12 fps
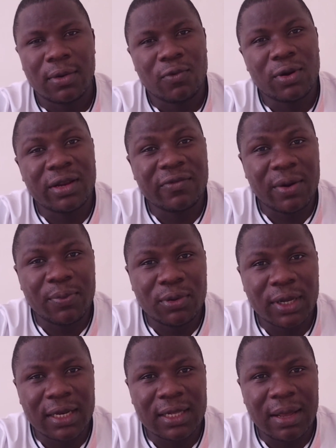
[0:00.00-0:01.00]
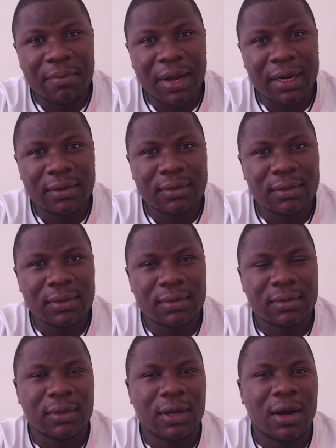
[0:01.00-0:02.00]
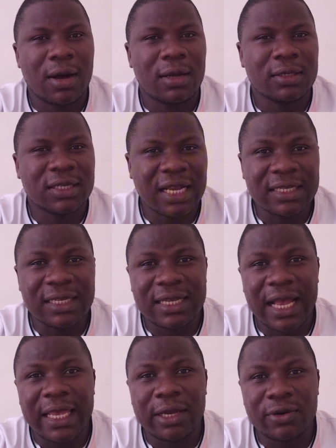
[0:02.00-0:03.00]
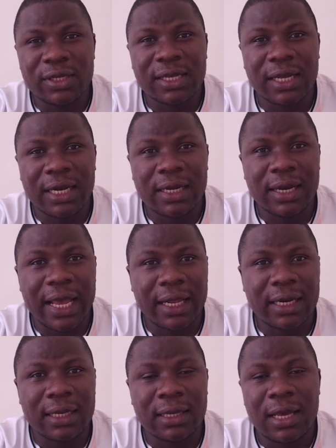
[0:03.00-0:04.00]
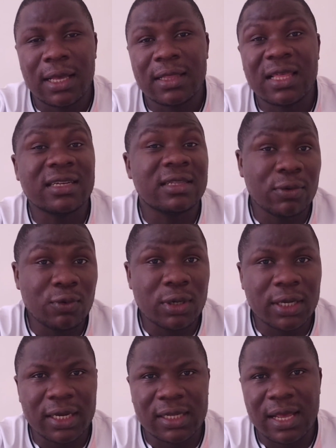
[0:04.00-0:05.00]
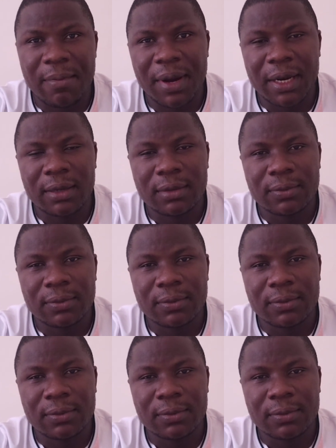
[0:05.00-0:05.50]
Will Liverpool get their man? Chances are increasingly likely that they will get their man.